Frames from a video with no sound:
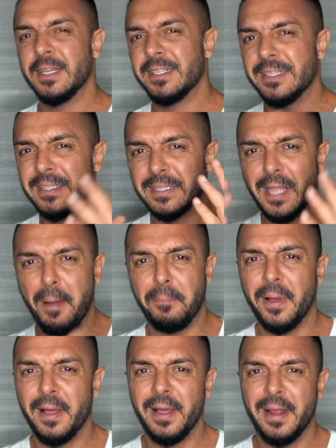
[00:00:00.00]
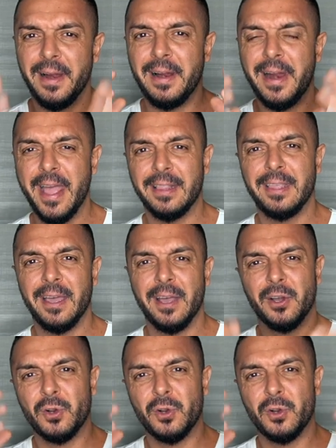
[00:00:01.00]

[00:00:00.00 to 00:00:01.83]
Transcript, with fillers: Stop, let